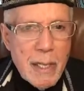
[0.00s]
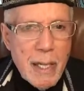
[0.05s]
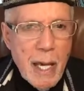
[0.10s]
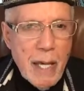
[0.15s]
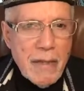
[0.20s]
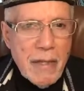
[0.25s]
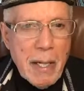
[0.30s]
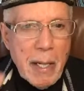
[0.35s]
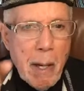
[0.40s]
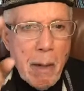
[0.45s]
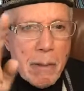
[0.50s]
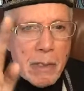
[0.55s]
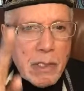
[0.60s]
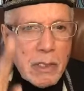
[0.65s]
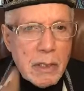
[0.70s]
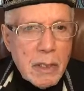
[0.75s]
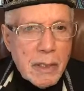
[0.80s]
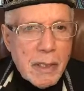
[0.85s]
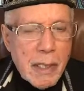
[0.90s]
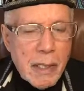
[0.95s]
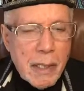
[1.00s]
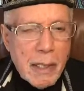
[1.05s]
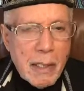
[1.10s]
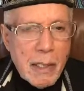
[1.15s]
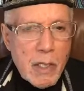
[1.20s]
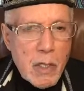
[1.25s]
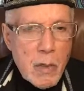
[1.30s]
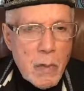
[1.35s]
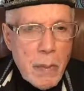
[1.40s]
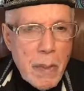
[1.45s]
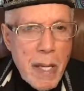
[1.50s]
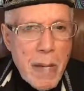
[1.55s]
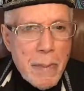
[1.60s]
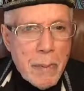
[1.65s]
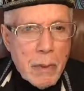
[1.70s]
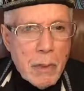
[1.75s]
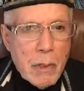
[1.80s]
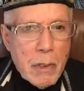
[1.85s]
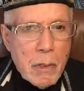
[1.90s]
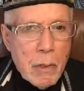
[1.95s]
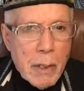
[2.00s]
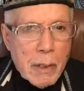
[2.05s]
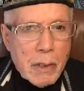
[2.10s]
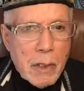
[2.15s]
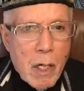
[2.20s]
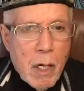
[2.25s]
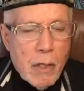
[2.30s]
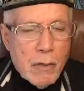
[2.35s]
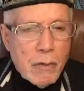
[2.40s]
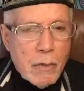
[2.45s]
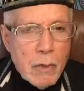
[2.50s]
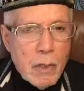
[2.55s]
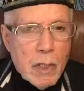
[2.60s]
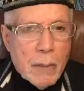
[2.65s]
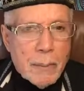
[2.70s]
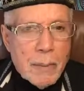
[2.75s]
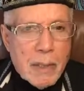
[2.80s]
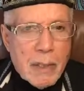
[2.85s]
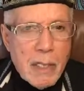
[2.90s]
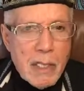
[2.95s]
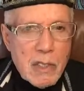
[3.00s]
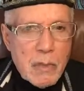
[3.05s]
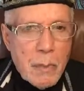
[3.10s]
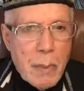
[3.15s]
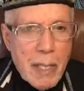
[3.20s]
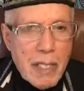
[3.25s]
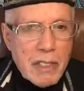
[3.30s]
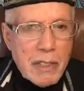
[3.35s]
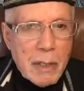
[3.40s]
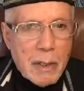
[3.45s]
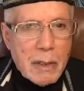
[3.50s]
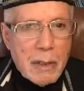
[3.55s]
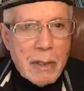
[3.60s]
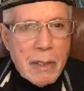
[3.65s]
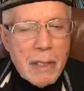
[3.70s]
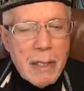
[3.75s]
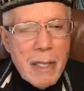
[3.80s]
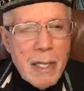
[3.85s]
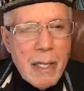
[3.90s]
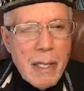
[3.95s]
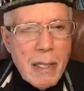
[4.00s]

And then I was looking at other people who had gone through it, because basically